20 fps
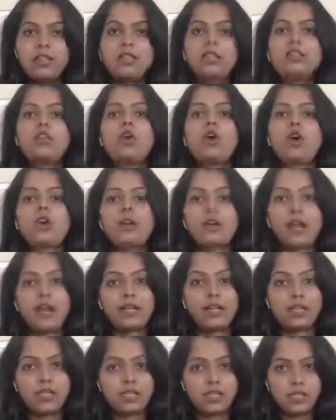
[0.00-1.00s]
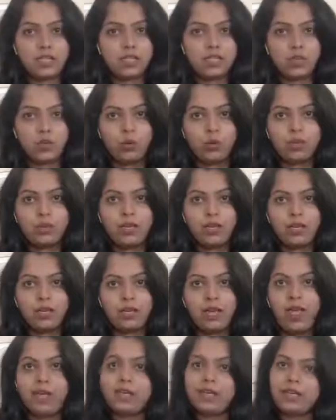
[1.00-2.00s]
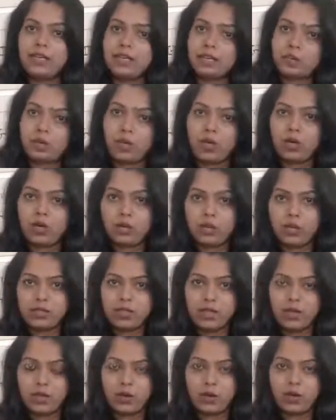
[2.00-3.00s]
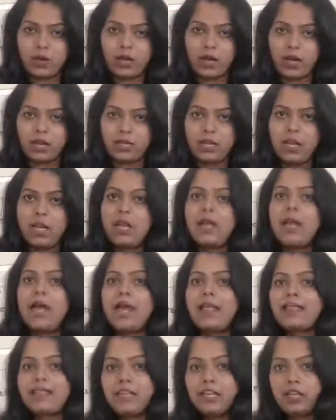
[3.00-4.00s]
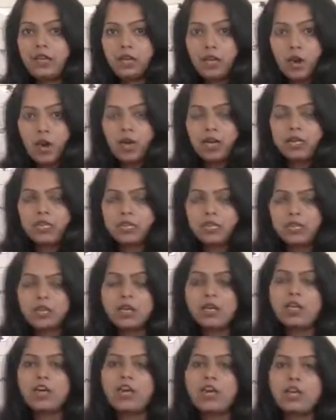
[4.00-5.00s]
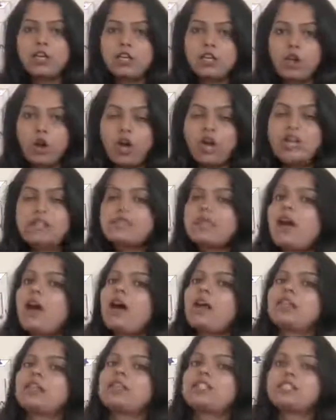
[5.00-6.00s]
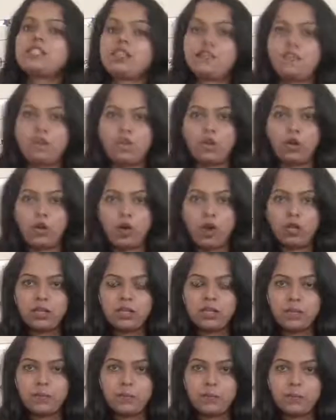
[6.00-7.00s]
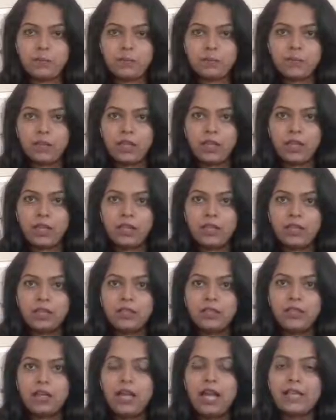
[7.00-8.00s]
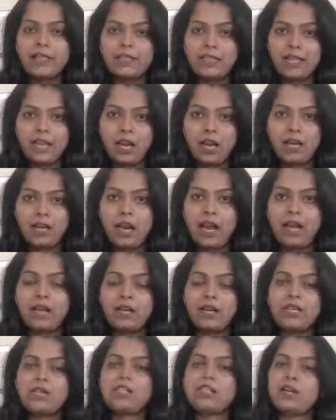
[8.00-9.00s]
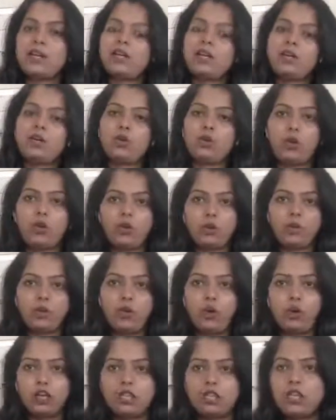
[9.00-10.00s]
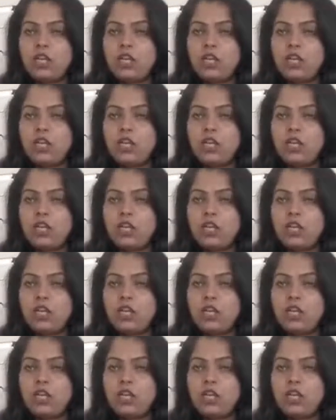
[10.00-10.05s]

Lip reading: contract is assumed there and it is called quasi contract. And then torts are civil wrongs and they are addressed under law of torts.